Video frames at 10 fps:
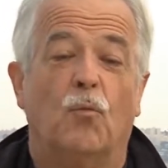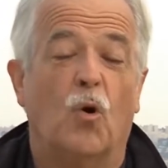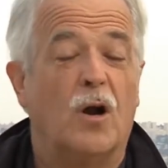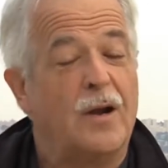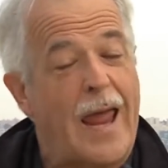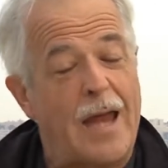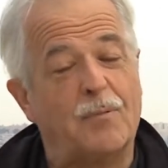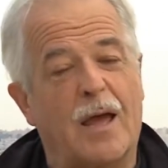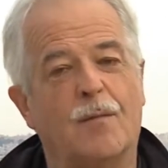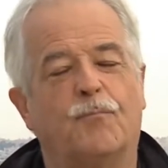where
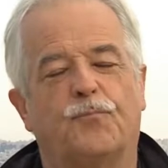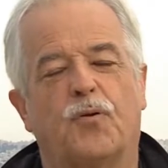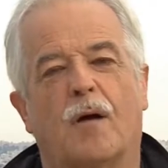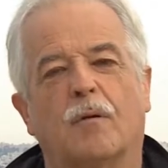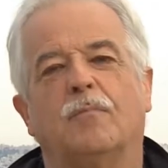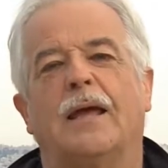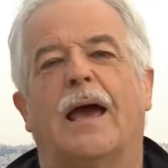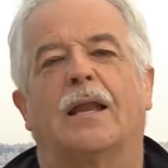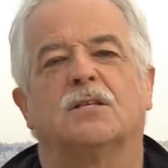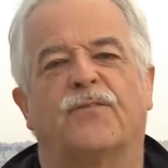Abraham probably
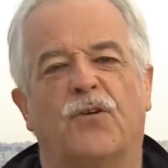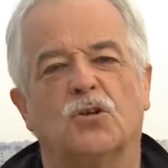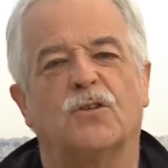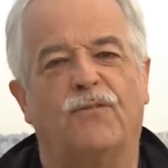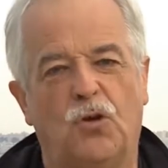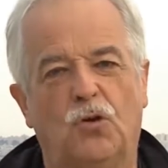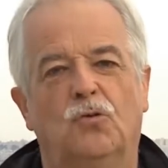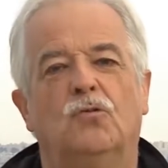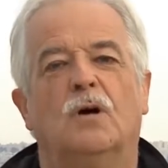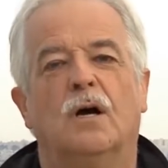had his first
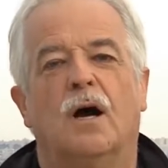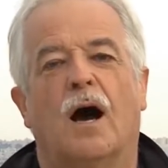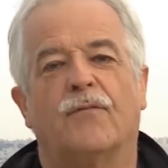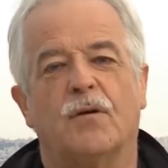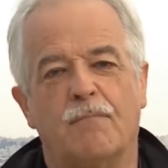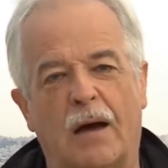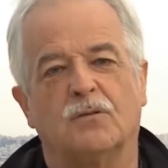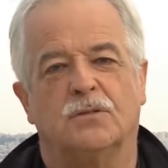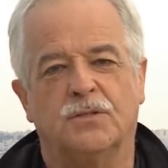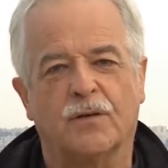view of the
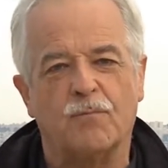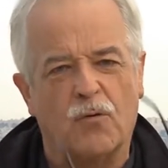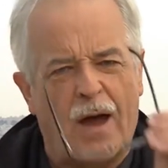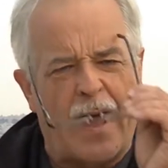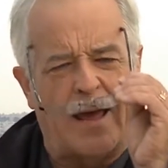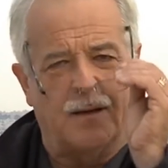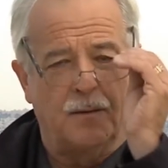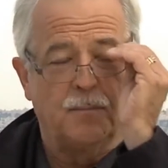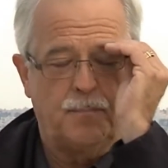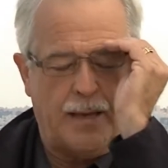mountains of Moriah
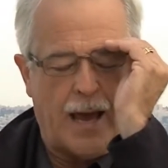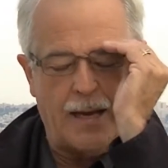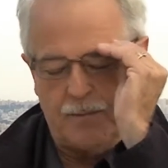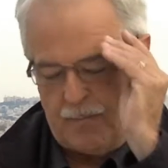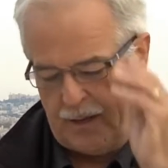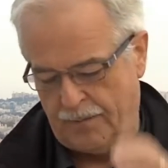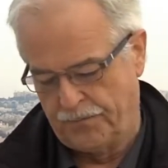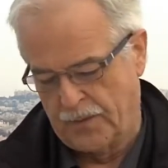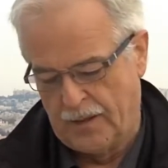behind me.